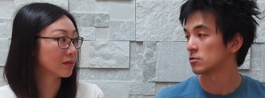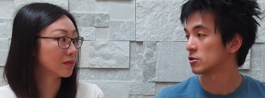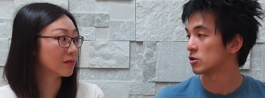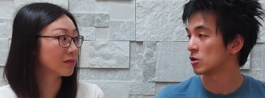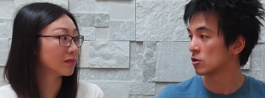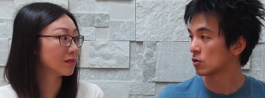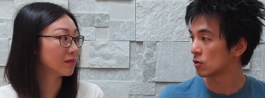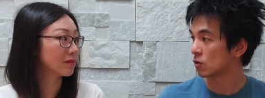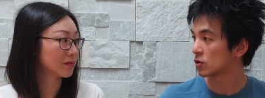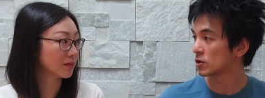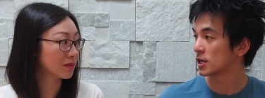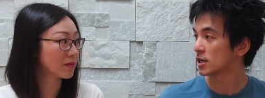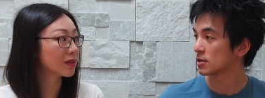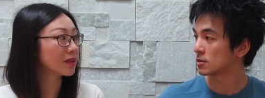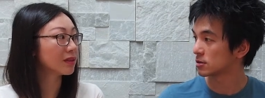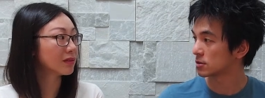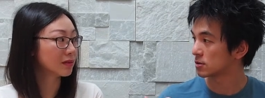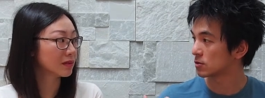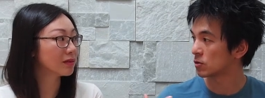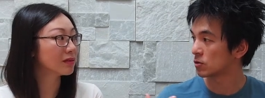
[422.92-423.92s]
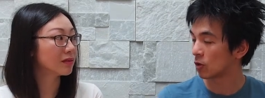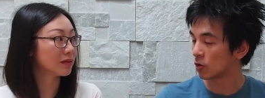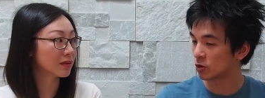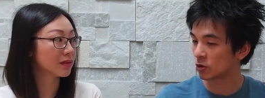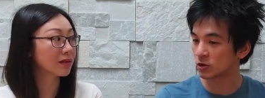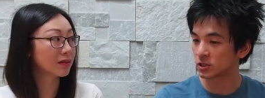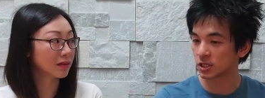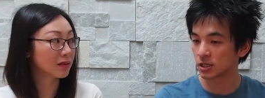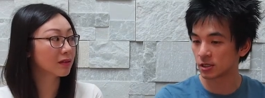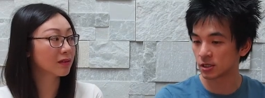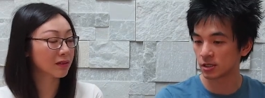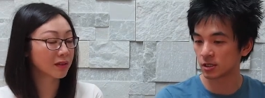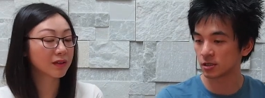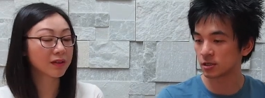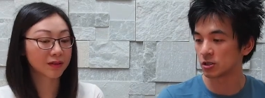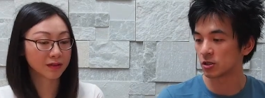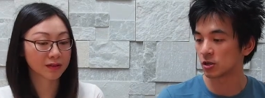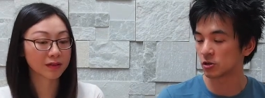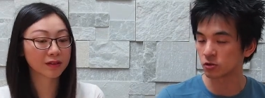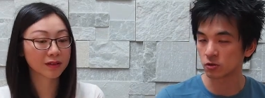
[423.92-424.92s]
Speaker 1: you know all that all, all, those other
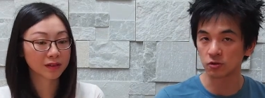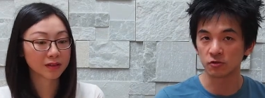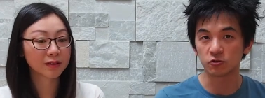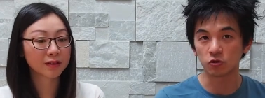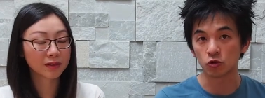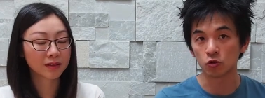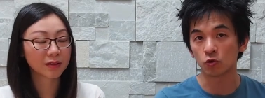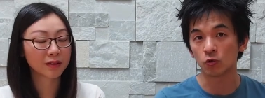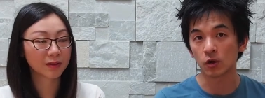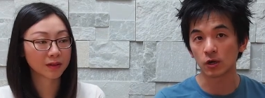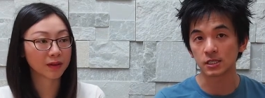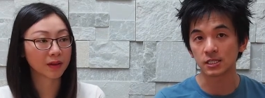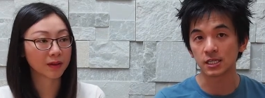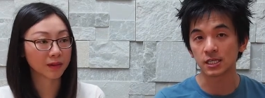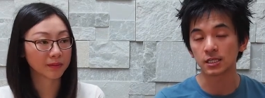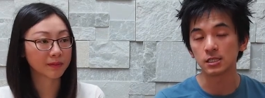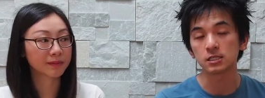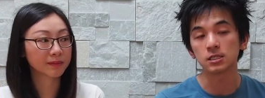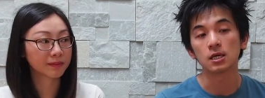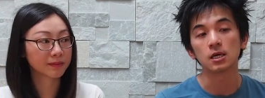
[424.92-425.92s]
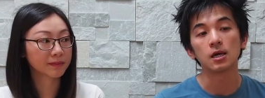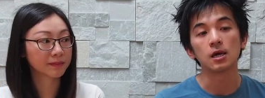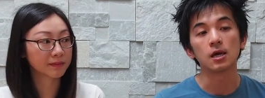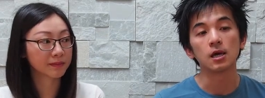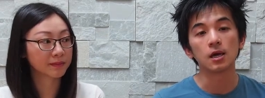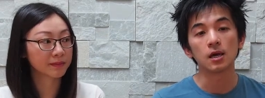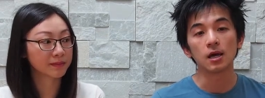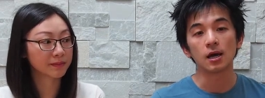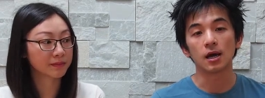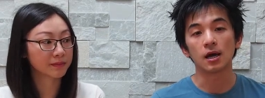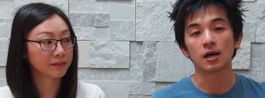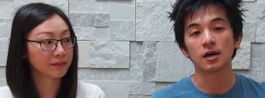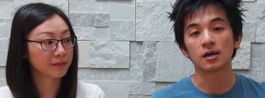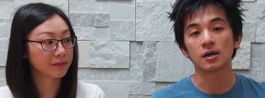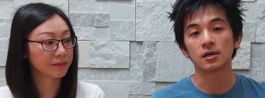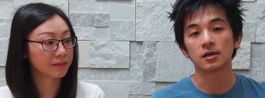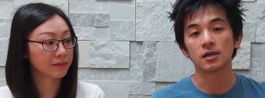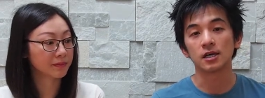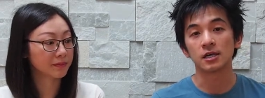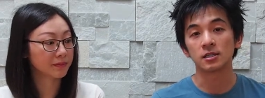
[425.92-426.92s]
you know sort of true rock teas.
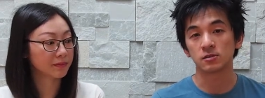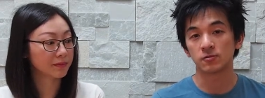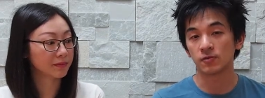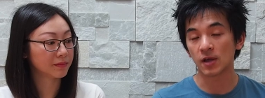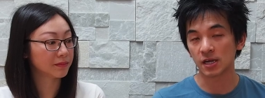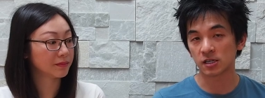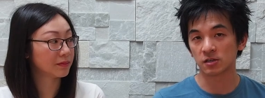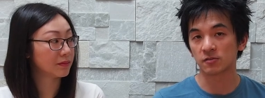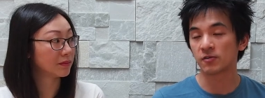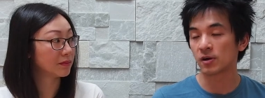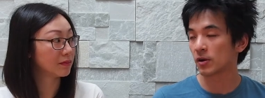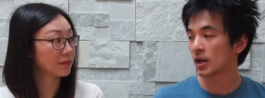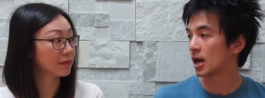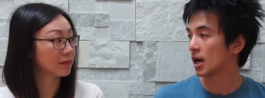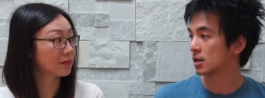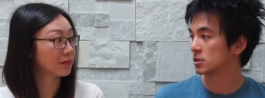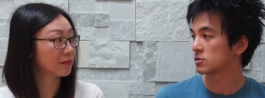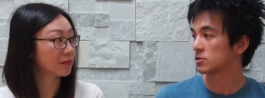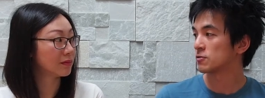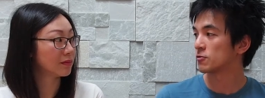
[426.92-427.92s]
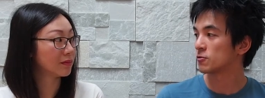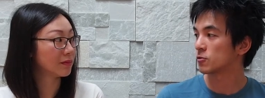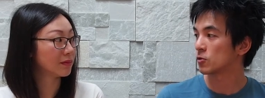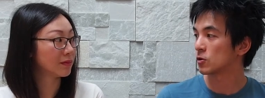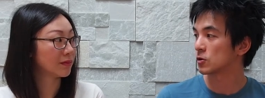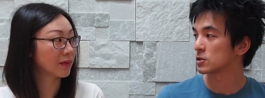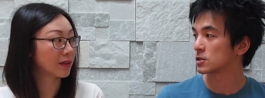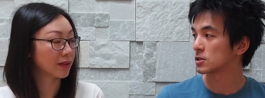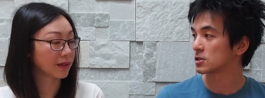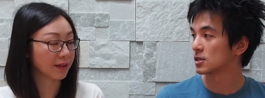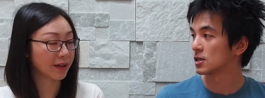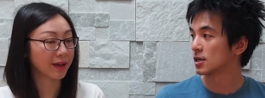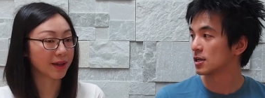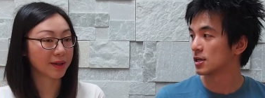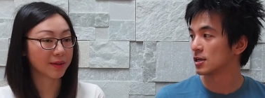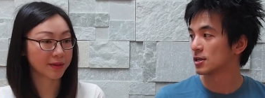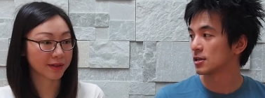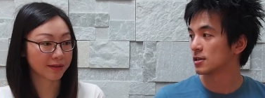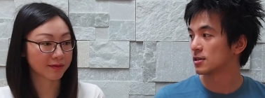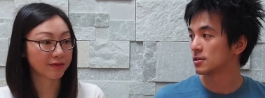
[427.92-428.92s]
Uh, it's actually very hard to enforce. Yeah,
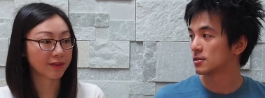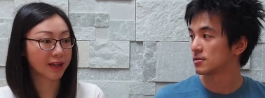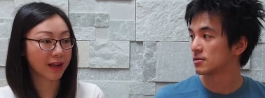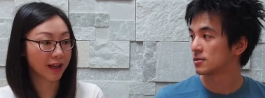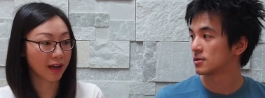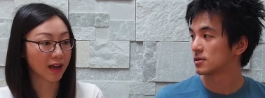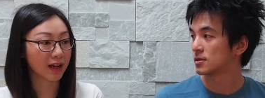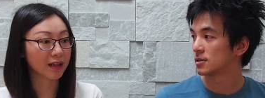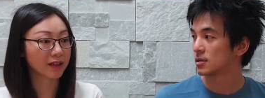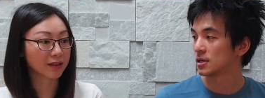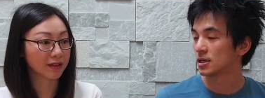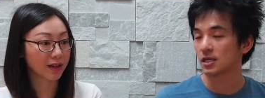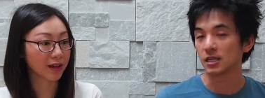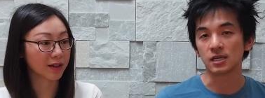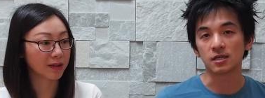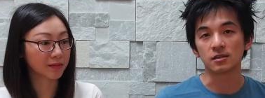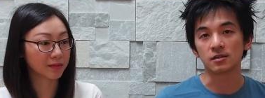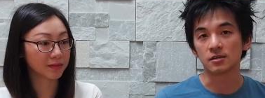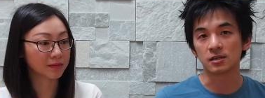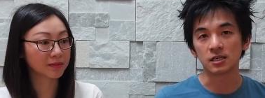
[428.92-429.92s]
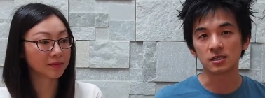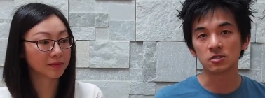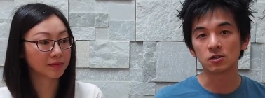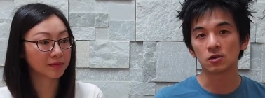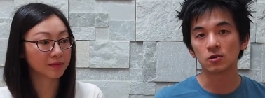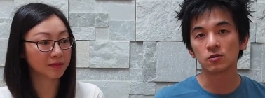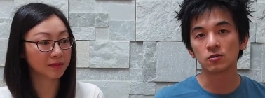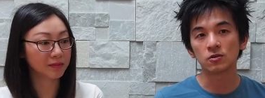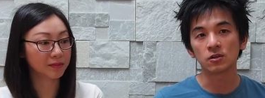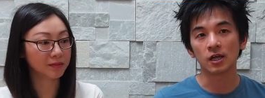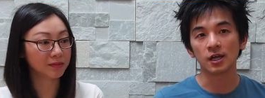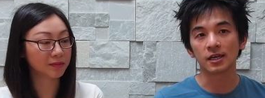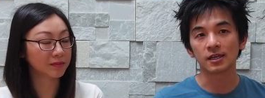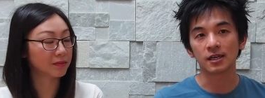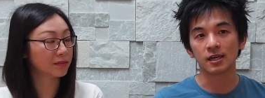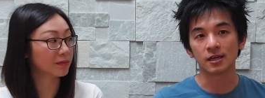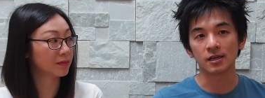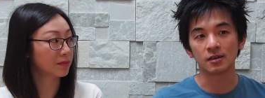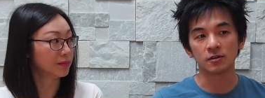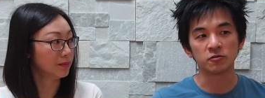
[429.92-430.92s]
Speaker 2: it's really hard. Yeah, yeah
Speaker 1: there's no like
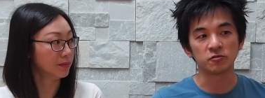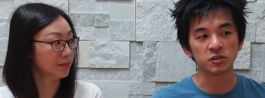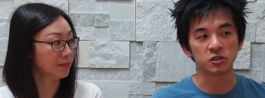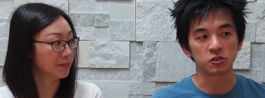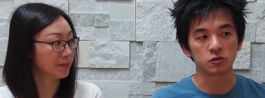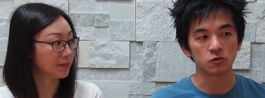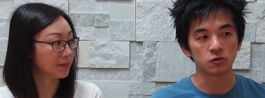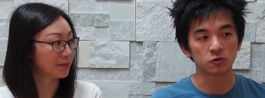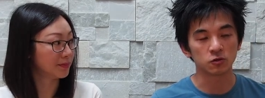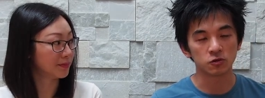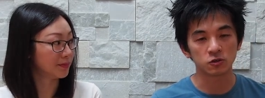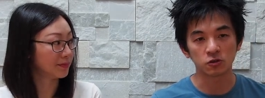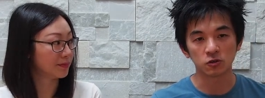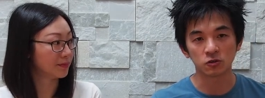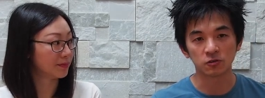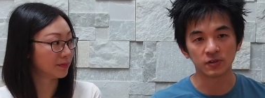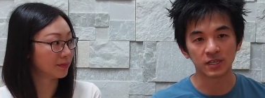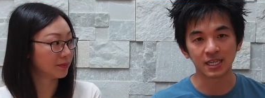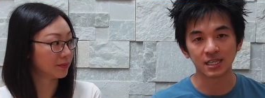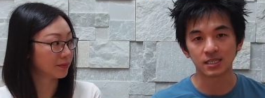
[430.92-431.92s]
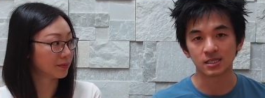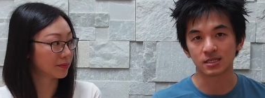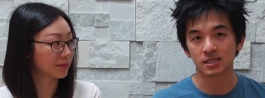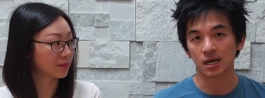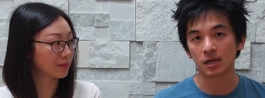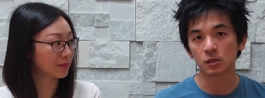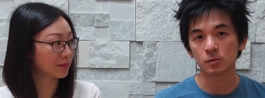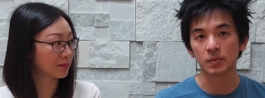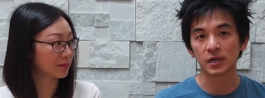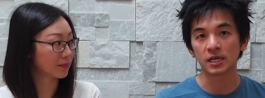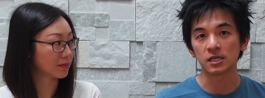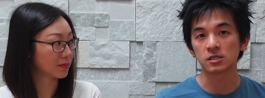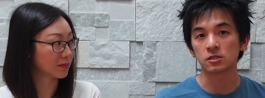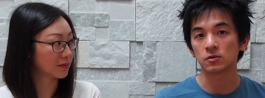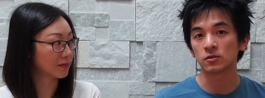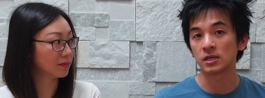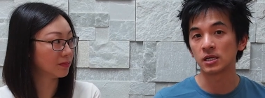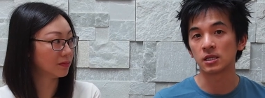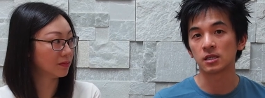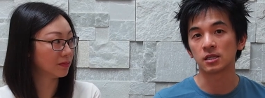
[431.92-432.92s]
official sort of I guess database
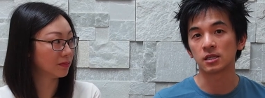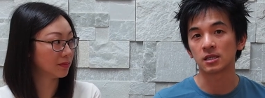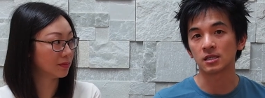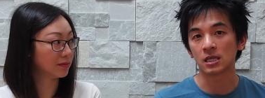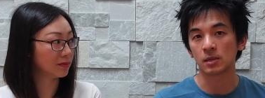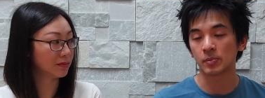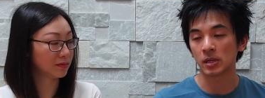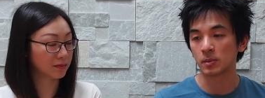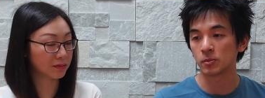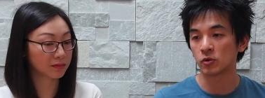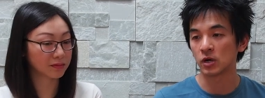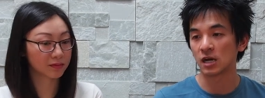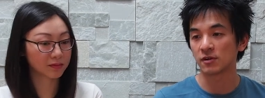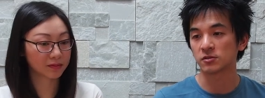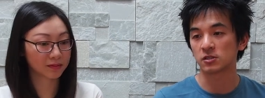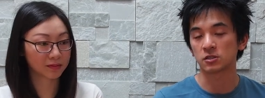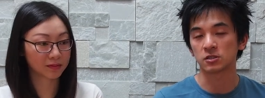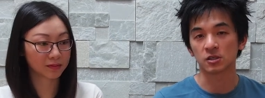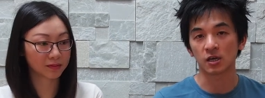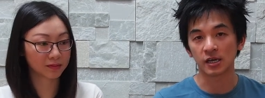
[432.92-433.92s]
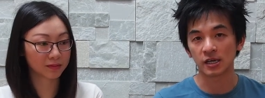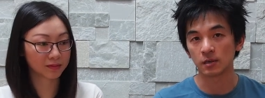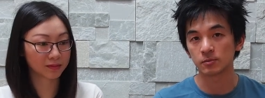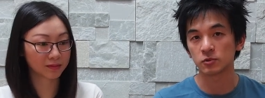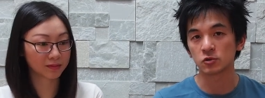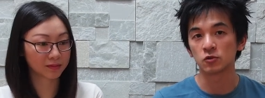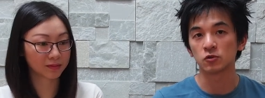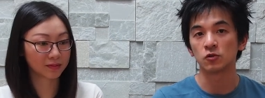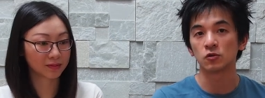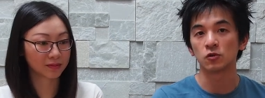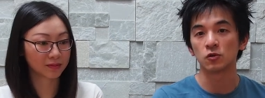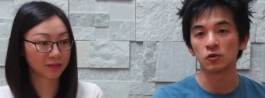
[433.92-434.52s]
or anything mm -hmm. that people have to sign up to or